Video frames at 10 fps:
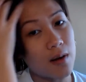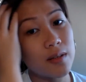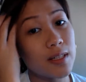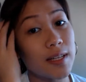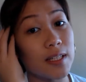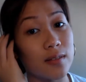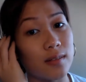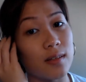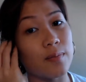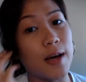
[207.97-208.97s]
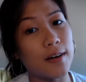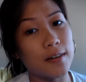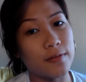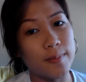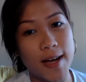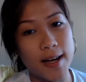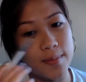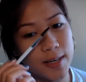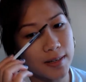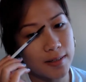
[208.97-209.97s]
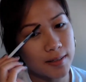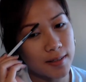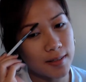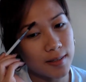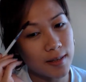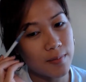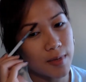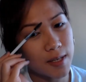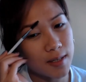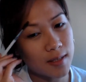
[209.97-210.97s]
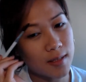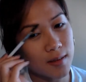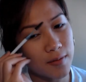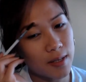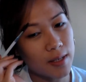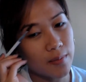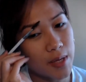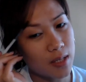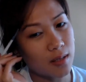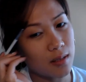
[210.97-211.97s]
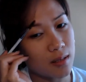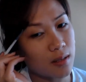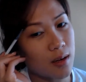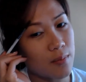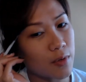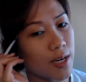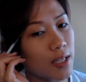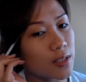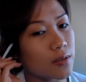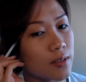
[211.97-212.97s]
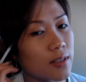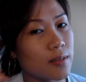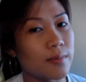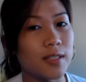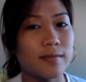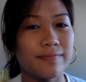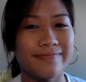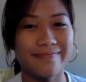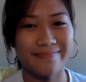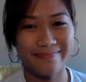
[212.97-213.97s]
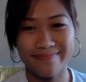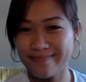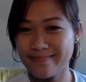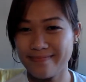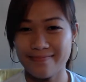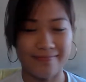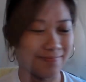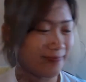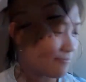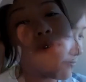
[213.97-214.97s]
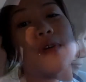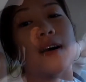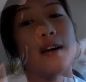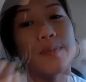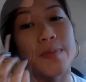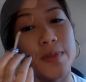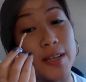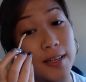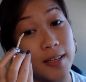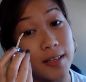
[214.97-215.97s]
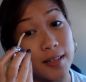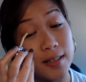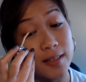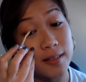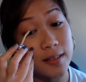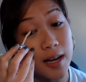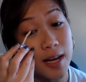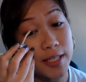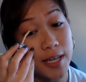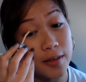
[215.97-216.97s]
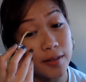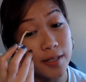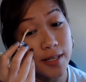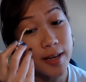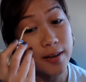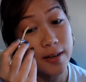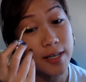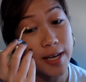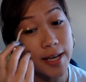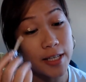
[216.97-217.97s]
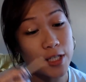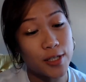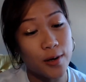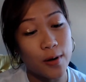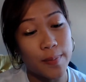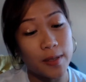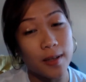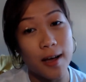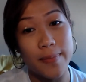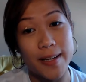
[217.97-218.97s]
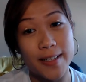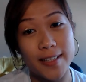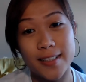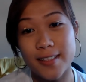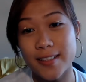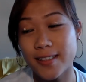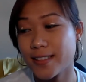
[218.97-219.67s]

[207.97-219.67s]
I really like using powder for my eyebrows. I feel like it makes it look a lot more natural on me. The eye primer will help the eyeshadow stay on and show up a lot better.